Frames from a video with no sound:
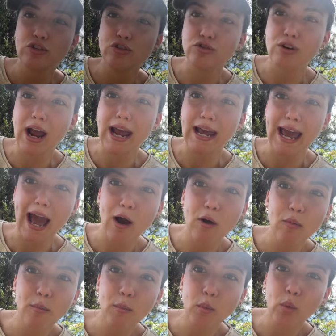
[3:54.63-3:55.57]
dry
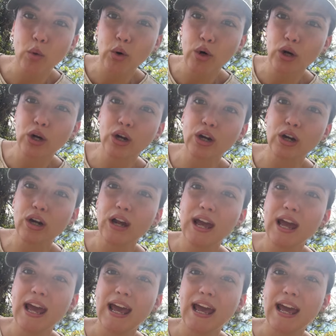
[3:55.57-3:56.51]
out more
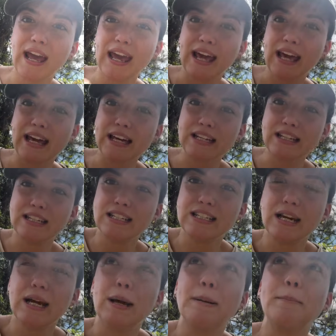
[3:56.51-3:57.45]
and
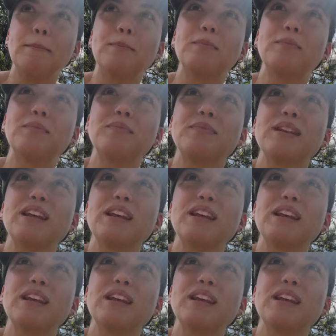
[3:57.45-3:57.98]
um,